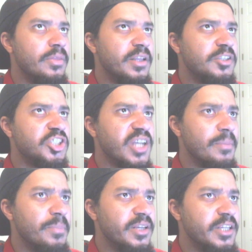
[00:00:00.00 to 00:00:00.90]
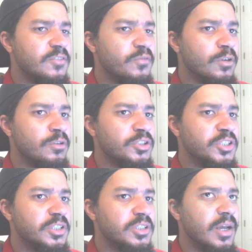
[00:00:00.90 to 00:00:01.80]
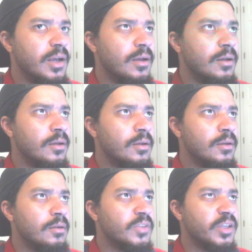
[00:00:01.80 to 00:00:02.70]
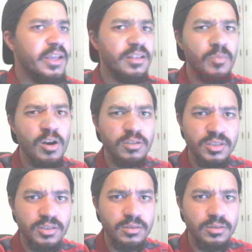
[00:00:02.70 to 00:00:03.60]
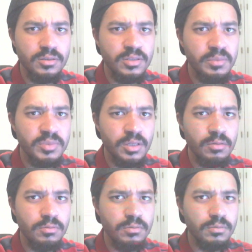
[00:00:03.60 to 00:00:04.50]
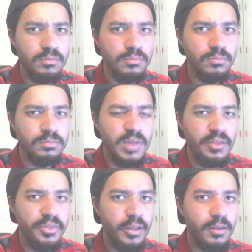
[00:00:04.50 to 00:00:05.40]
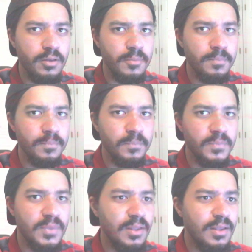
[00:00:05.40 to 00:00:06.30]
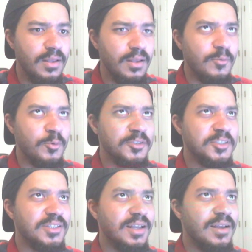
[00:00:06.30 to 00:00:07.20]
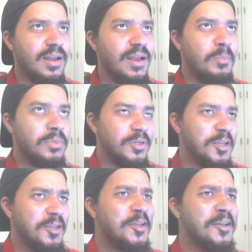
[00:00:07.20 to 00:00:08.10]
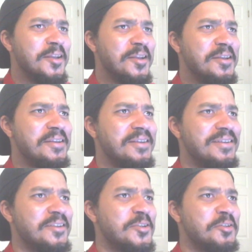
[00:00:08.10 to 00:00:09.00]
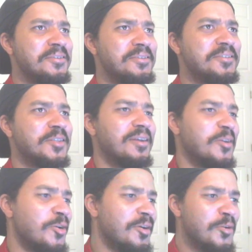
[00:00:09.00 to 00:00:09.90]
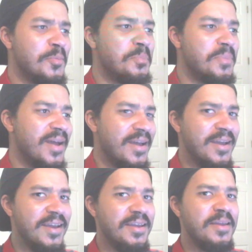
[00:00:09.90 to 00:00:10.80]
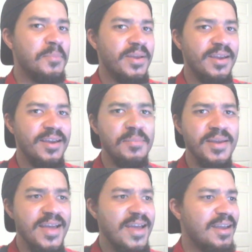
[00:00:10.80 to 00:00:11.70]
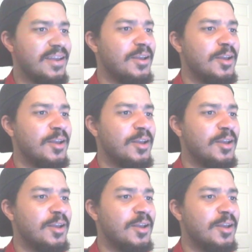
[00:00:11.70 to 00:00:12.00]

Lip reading: the Japanese version of the Kingdom Hearts theme song, I think. Where she's like, please, oh baby,